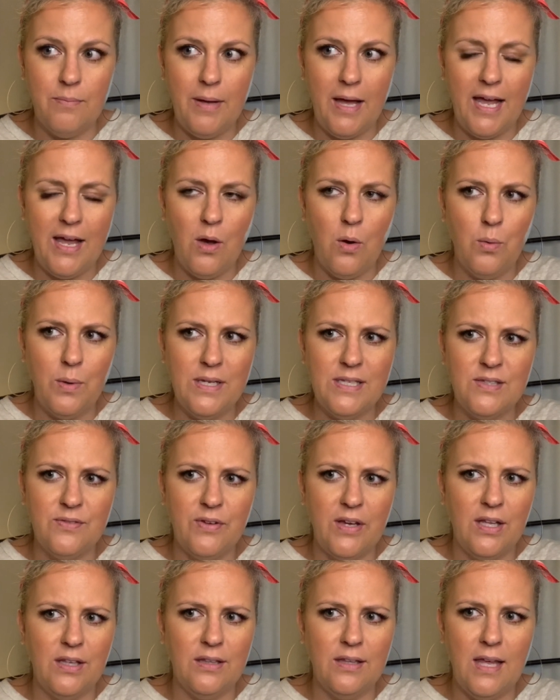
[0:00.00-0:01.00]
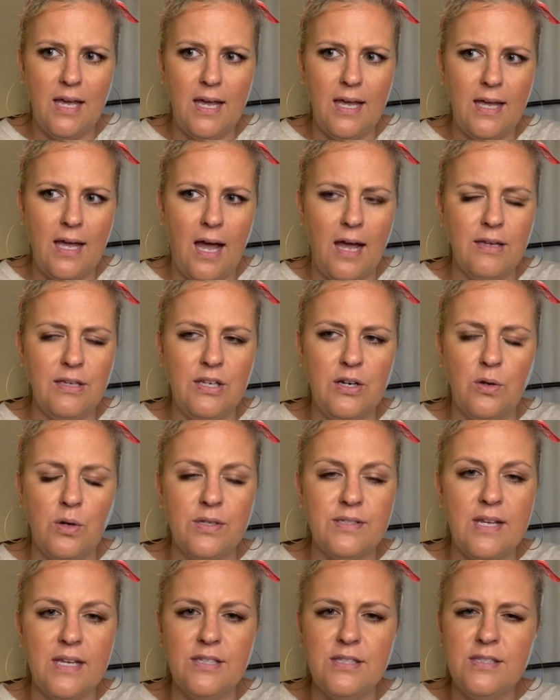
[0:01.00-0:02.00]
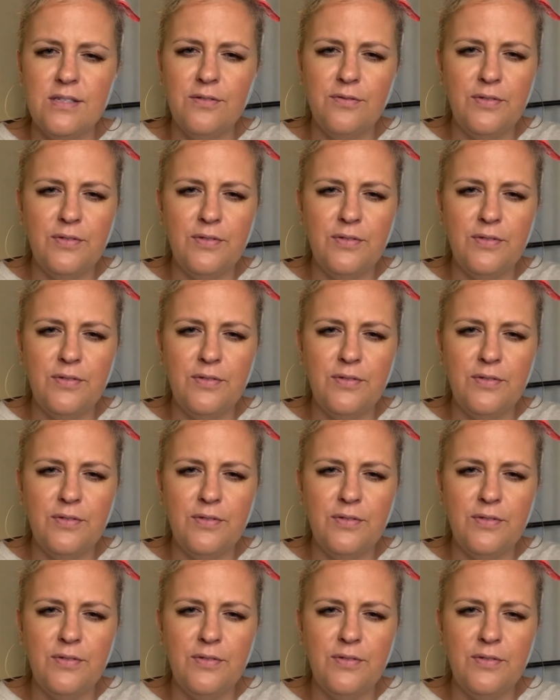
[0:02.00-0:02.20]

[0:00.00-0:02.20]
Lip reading: I always felt like, because I still